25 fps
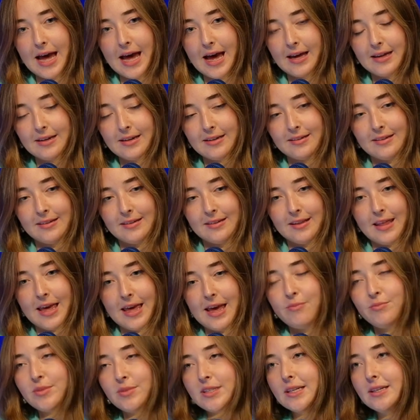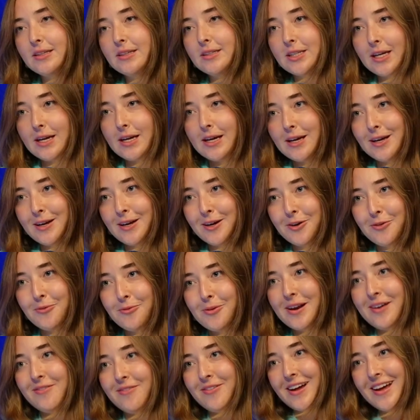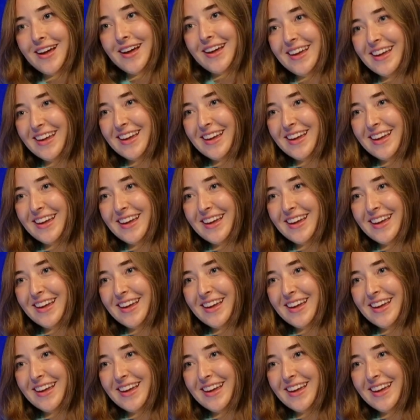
at the MCG or whatever